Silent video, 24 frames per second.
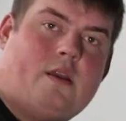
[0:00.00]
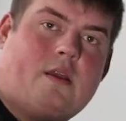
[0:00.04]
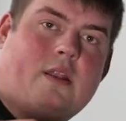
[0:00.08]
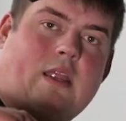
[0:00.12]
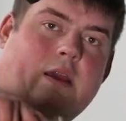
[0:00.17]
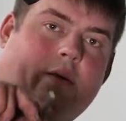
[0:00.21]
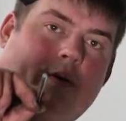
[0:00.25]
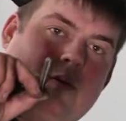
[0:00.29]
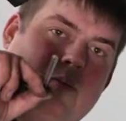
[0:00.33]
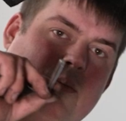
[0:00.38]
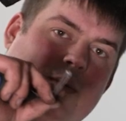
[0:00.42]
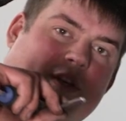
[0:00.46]

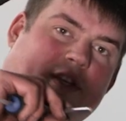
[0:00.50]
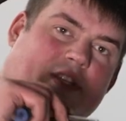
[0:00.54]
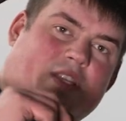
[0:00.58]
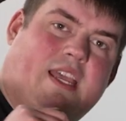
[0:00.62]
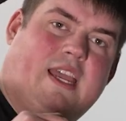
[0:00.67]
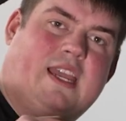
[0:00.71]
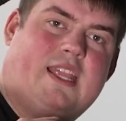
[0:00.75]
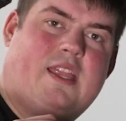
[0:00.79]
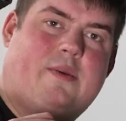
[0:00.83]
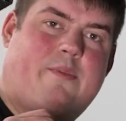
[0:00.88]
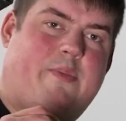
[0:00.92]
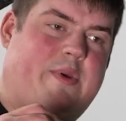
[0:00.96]
Now when we
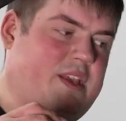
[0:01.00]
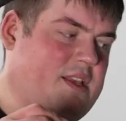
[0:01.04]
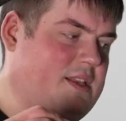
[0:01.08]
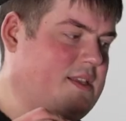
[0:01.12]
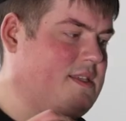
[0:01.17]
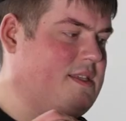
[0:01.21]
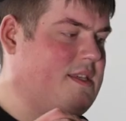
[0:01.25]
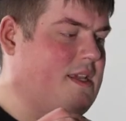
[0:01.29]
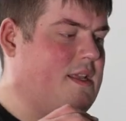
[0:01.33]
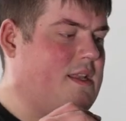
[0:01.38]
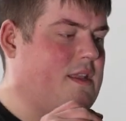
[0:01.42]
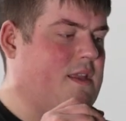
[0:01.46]
slide the
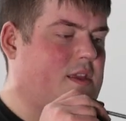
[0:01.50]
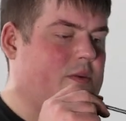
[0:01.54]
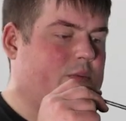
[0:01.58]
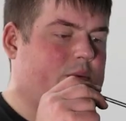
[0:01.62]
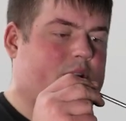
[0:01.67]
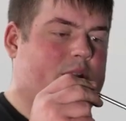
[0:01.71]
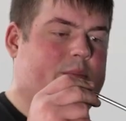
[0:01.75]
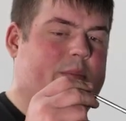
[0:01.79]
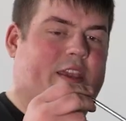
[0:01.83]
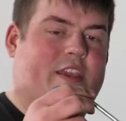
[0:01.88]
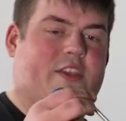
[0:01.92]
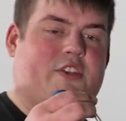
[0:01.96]
pins in, you
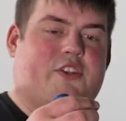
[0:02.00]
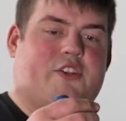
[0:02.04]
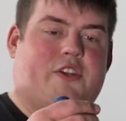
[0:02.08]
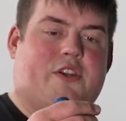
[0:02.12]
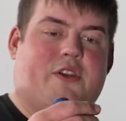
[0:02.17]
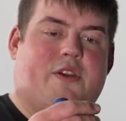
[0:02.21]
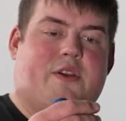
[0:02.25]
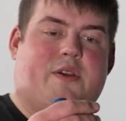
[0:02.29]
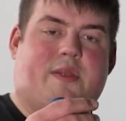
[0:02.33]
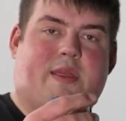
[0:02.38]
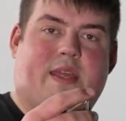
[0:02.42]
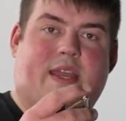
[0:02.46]
want to make
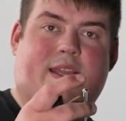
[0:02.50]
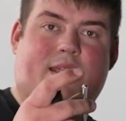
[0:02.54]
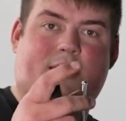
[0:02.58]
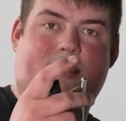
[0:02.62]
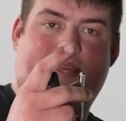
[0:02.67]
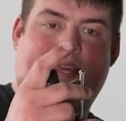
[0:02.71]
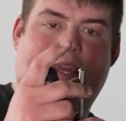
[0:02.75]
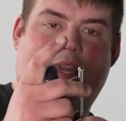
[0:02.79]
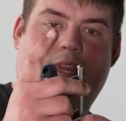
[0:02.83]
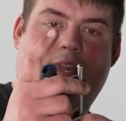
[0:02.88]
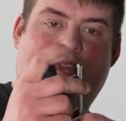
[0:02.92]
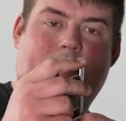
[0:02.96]
sure that
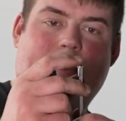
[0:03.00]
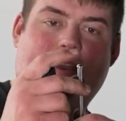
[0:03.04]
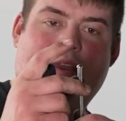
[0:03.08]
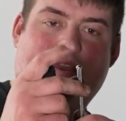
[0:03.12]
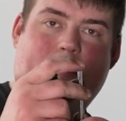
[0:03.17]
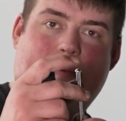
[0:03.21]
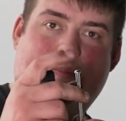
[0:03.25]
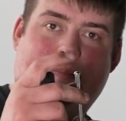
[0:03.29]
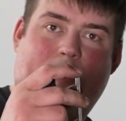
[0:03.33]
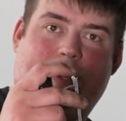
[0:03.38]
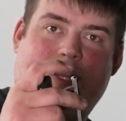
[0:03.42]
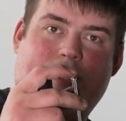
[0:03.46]
the
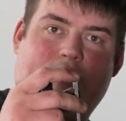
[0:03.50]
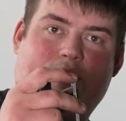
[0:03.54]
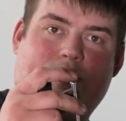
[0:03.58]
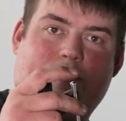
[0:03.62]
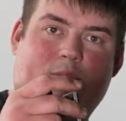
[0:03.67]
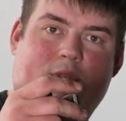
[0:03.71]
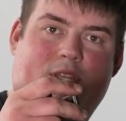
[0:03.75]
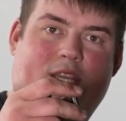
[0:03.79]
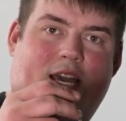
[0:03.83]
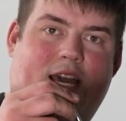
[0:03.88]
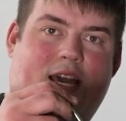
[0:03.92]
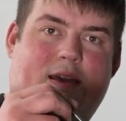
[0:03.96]

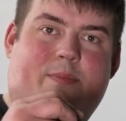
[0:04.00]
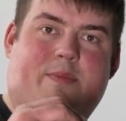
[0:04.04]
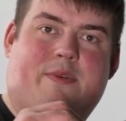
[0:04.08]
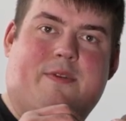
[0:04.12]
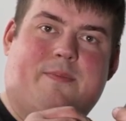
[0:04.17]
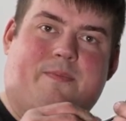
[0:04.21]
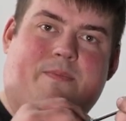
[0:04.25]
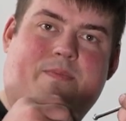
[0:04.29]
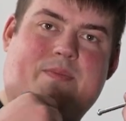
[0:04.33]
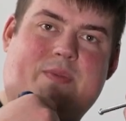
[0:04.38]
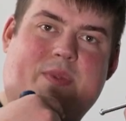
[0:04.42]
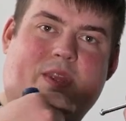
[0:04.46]
mushroom top
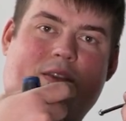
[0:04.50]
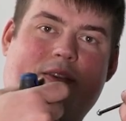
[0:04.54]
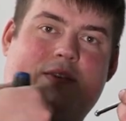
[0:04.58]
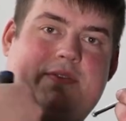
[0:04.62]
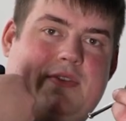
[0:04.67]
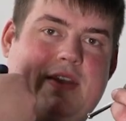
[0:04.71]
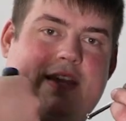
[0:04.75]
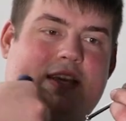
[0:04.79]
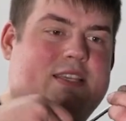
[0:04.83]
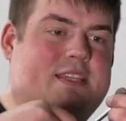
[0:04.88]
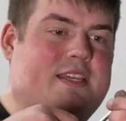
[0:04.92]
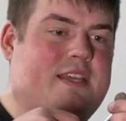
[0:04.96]
is
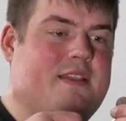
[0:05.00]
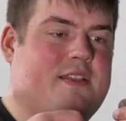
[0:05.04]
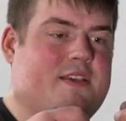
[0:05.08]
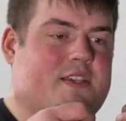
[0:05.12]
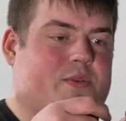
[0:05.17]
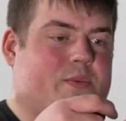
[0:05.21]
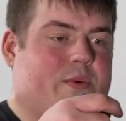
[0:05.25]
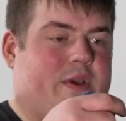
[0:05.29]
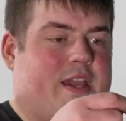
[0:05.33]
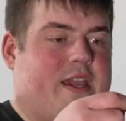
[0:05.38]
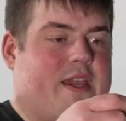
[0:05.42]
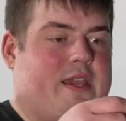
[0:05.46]
facing
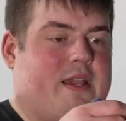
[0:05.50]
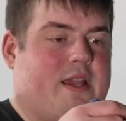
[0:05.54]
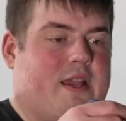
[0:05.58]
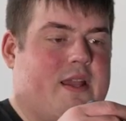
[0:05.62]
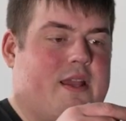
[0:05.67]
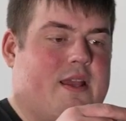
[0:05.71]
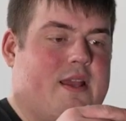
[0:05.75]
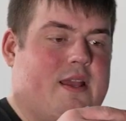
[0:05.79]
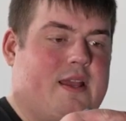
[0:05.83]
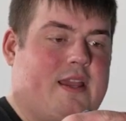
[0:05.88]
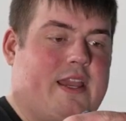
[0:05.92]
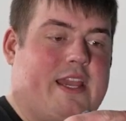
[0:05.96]
this way
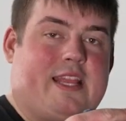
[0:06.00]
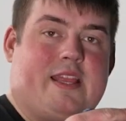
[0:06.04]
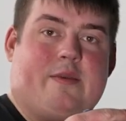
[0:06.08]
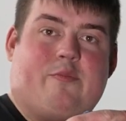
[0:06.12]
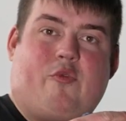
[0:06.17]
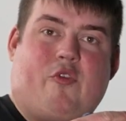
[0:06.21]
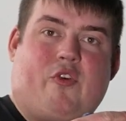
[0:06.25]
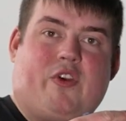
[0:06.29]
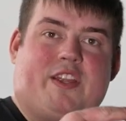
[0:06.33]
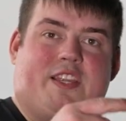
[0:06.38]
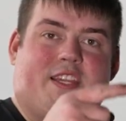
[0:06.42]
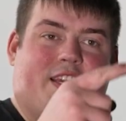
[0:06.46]
and the
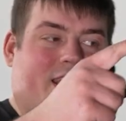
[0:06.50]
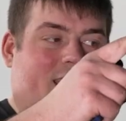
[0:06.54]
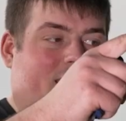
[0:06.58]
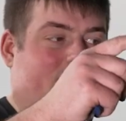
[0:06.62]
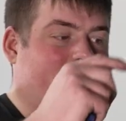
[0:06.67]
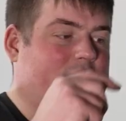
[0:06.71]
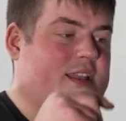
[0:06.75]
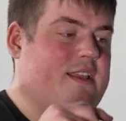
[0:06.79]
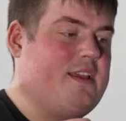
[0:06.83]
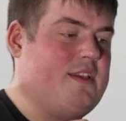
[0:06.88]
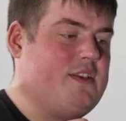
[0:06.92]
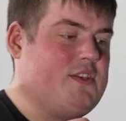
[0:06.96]
pointy
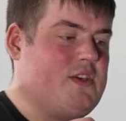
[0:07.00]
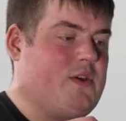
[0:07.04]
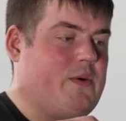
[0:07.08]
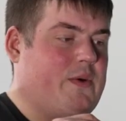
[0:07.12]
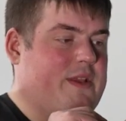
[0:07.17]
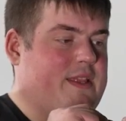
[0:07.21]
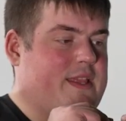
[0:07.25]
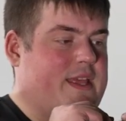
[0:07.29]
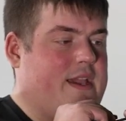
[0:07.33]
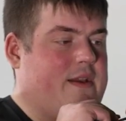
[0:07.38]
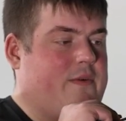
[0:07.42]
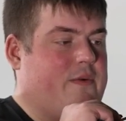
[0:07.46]
end is
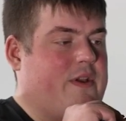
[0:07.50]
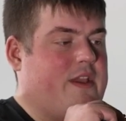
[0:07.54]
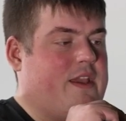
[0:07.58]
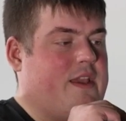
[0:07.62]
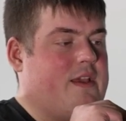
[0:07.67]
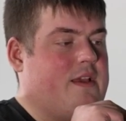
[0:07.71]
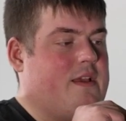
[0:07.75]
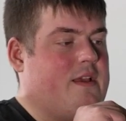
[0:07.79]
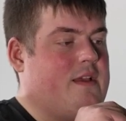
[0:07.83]
going that way.